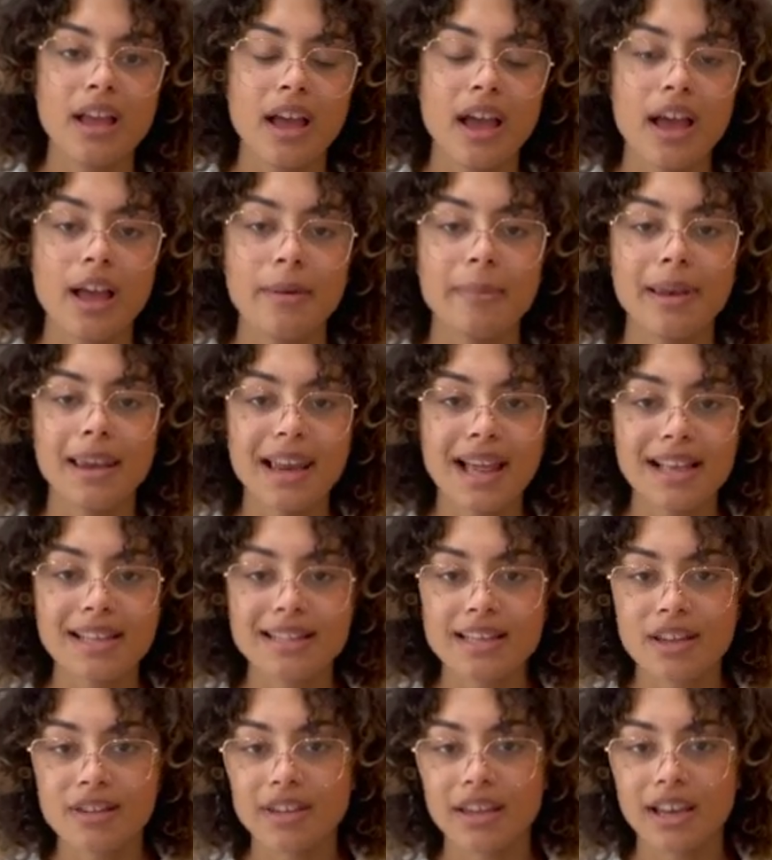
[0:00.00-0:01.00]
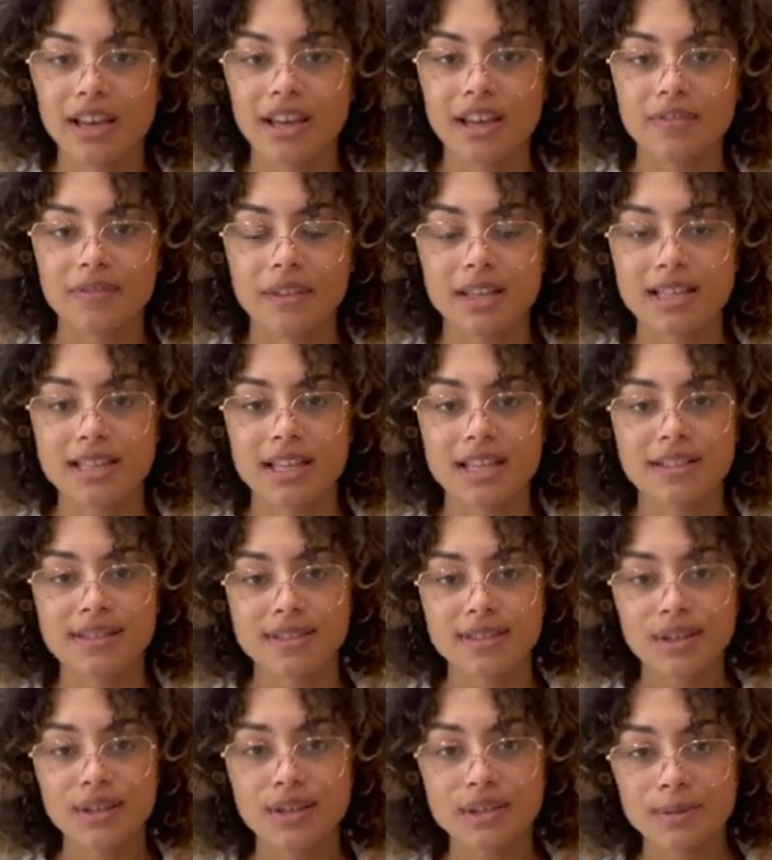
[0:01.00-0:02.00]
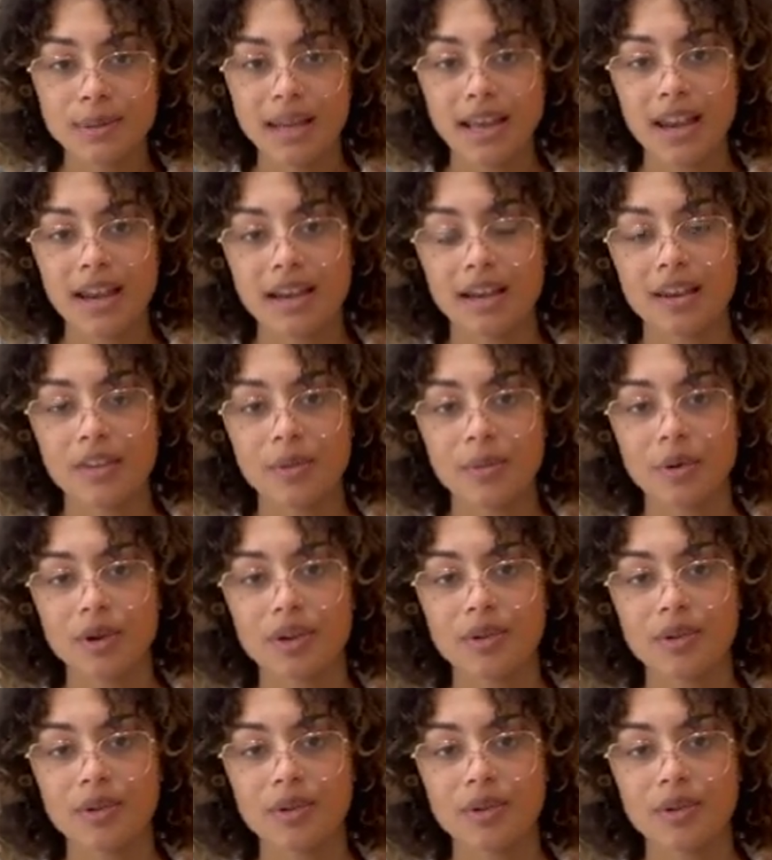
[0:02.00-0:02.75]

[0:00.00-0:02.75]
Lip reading: let us know that you love this, and as soon as we get in another one,